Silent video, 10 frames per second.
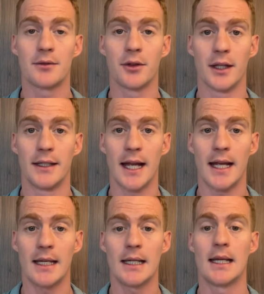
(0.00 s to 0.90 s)
for the
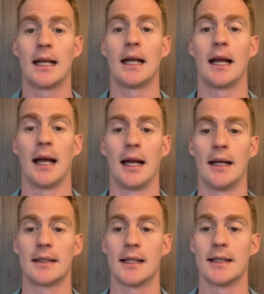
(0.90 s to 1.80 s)
day
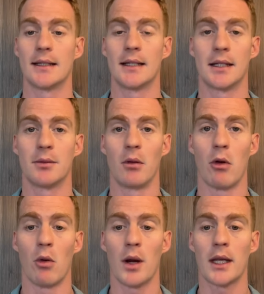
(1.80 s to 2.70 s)
since this is what we
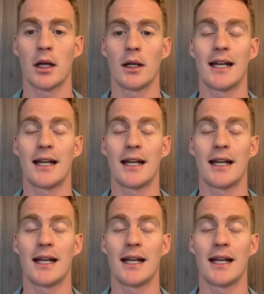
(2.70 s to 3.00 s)
were working on.